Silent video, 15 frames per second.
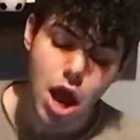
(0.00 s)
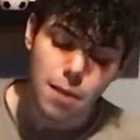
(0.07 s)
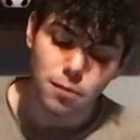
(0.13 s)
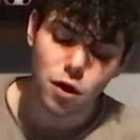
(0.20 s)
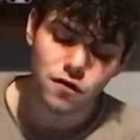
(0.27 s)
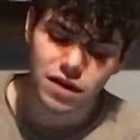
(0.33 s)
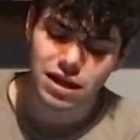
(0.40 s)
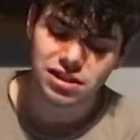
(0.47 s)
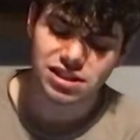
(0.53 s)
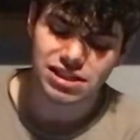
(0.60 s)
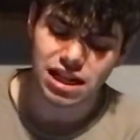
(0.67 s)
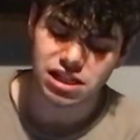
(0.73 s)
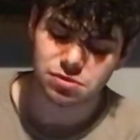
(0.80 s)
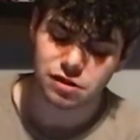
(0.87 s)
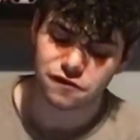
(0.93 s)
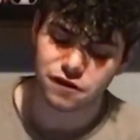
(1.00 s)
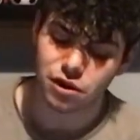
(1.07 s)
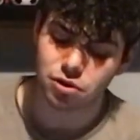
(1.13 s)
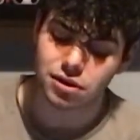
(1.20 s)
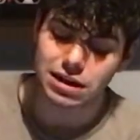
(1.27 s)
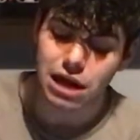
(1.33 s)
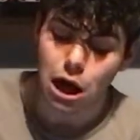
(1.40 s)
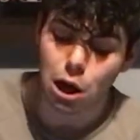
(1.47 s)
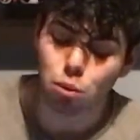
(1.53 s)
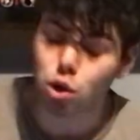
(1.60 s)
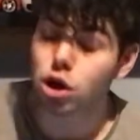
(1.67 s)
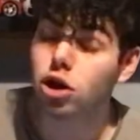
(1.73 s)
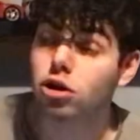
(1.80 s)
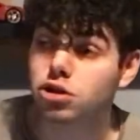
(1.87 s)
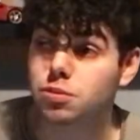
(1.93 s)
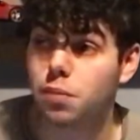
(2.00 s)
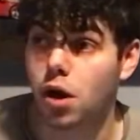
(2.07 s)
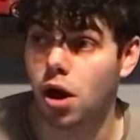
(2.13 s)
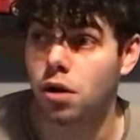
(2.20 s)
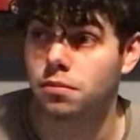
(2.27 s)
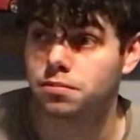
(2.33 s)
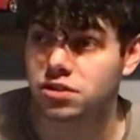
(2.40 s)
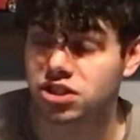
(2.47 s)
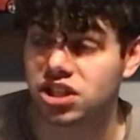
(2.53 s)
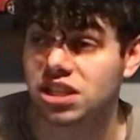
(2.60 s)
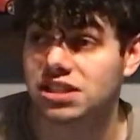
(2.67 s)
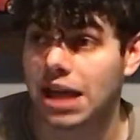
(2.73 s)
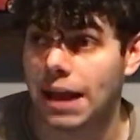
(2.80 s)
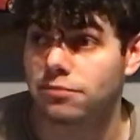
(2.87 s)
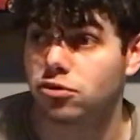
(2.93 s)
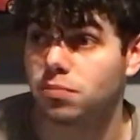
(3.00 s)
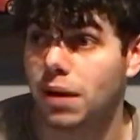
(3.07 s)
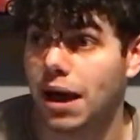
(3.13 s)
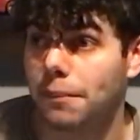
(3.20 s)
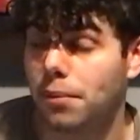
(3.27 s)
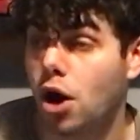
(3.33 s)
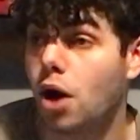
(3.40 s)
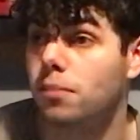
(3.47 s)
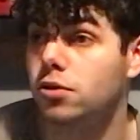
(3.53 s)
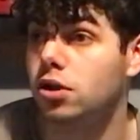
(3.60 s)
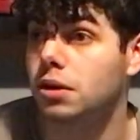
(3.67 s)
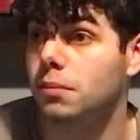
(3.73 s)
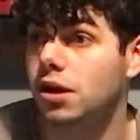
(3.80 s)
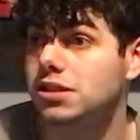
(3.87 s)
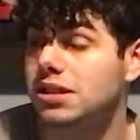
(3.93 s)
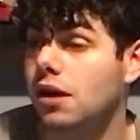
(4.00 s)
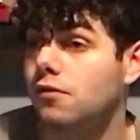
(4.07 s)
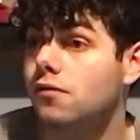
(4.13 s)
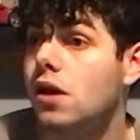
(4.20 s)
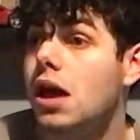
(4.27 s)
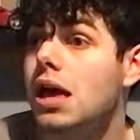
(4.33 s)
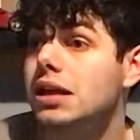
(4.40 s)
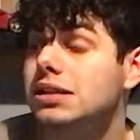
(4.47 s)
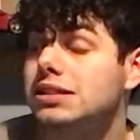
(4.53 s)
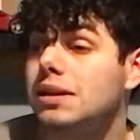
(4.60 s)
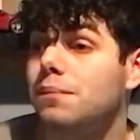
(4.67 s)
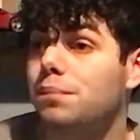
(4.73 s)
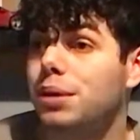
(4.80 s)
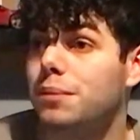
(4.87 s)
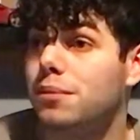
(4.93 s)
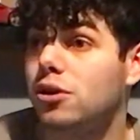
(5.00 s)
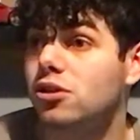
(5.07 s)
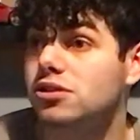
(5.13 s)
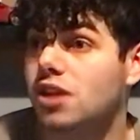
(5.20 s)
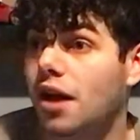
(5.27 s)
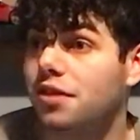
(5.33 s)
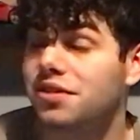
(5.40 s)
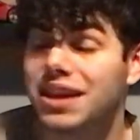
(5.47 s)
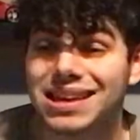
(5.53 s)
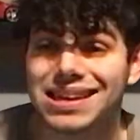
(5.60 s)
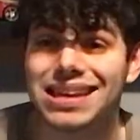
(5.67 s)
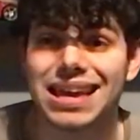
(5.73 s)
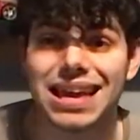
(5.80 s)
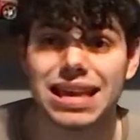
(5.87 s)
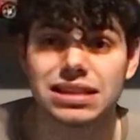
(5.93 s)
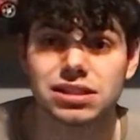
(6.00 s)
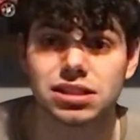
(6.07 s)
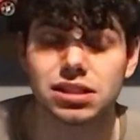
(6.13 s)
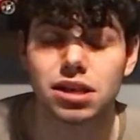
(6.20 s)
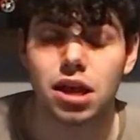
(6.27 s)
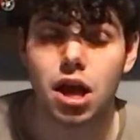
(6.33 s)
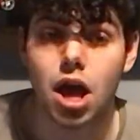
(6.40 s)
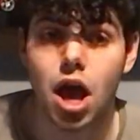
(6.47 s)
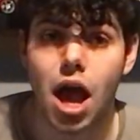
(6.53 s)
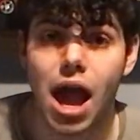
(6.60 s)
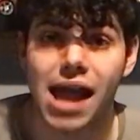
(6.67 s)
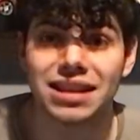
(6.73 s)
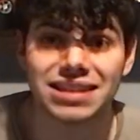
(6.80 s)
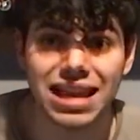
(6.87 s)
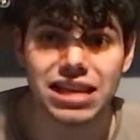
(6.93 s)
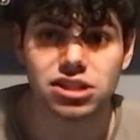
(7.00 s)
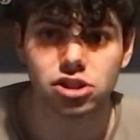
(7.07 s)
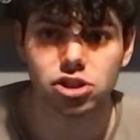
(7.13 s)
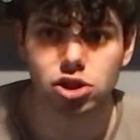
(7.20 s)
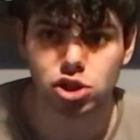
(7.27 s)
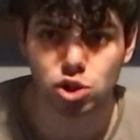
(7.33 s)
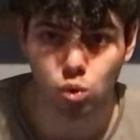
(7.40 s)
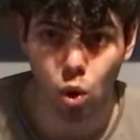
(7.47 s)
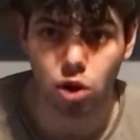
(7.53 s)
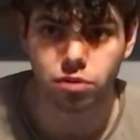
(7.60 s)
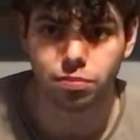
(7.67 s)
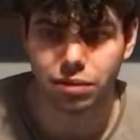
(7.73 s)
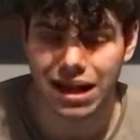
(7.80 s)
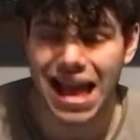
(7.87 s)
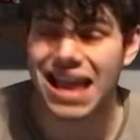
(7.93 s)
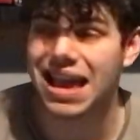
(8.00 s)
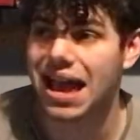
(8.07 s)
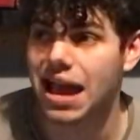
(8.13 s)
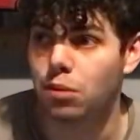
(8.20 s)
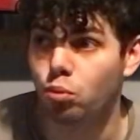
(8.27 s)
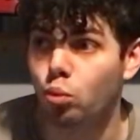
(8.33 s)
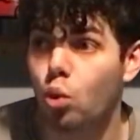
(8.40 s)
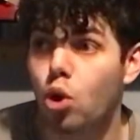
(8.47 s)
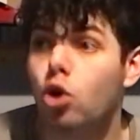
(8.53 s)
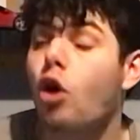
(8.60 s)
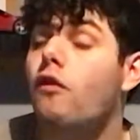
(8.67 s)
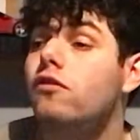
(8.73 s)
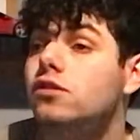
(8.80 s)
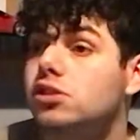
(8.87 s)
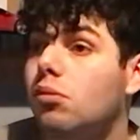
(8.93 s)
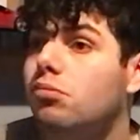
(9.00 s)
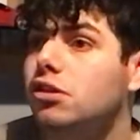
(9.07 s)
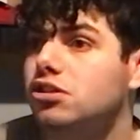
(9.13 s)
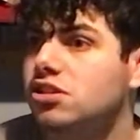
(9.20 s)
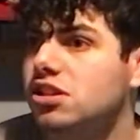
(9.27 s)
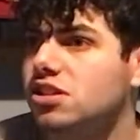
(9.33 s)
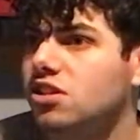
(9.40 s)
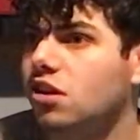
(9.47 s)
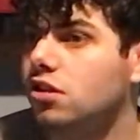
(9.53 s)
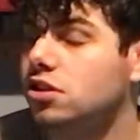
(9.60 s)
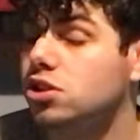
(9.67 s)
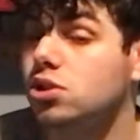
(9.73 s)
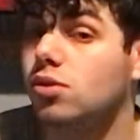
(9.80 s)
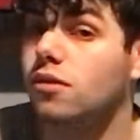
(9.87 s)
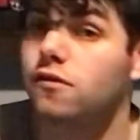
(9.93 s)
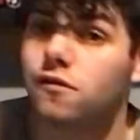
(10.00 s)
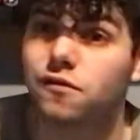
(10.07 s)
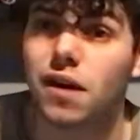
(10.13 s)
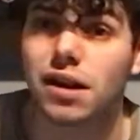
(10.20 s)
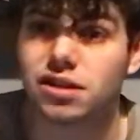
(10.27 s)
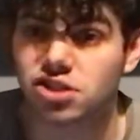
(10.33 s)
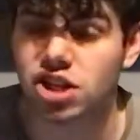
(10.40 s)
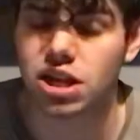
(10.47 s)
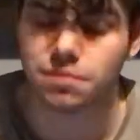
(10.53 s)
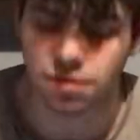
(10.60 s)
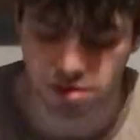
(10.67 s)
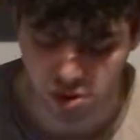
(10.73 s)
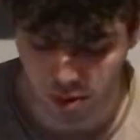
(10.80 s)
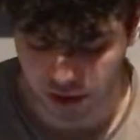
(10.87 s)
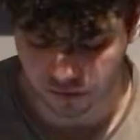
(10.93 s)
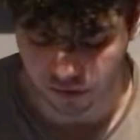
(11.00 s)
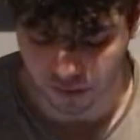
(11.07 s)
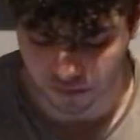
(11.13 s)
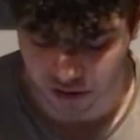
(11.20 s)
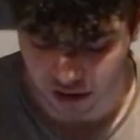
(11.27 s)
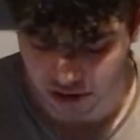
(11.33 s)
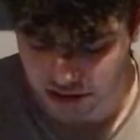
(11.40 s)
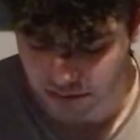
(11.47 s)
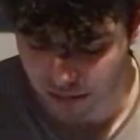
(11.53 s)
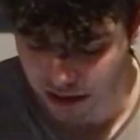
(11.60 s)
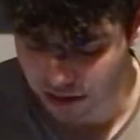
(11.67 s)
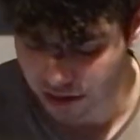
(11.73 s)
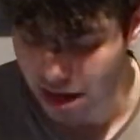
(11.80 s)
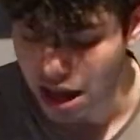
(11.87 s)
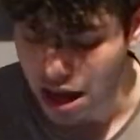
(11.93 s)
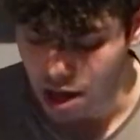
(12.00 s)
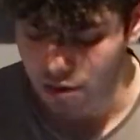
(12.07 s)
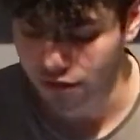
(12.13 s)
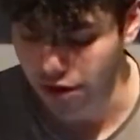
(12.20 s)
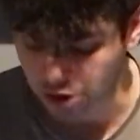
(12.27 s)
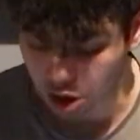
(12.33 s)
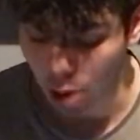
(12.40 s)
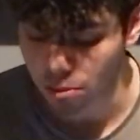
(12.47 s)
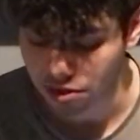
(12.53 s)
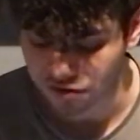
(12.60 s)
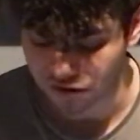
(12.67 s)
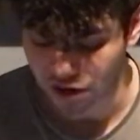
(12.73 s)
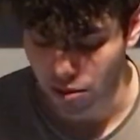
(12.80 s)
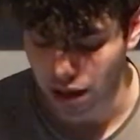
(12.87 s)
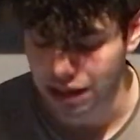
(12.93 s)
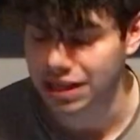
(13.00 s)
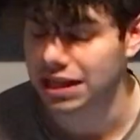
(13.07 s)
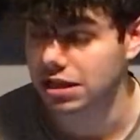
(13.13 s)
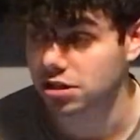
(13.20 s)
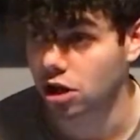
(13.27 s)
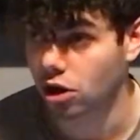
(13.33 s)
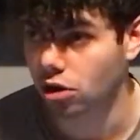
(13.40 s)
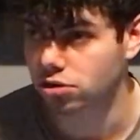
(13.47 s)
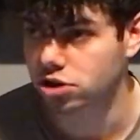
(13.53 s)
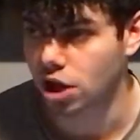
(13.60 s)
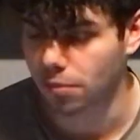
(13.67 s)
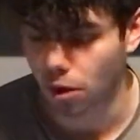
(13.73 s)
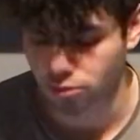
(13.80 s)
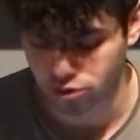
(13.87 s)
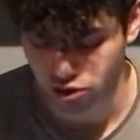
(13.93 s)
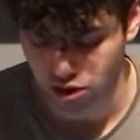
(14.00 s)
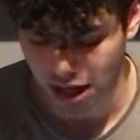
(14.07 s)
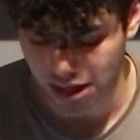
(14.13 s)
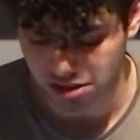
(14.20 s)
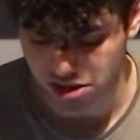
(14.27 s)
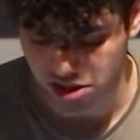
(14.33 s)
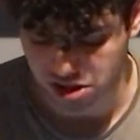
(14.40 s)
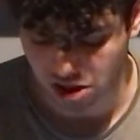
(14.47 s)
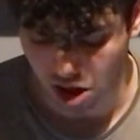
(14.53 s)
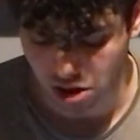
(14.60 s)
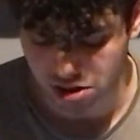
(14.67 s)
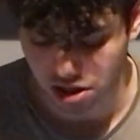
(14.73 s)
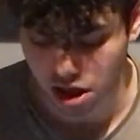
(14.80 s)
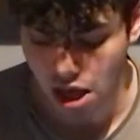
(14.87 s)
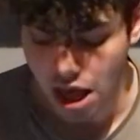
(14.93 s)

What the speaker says: Moving into centre midfielder, now I would look to purchase Amrabat permanently myself, simply because I think he is a decent squad player and would offer something to this United squad for fairly cheap at 25-30 million. However, I don't feel like he is a long-term option as the starter.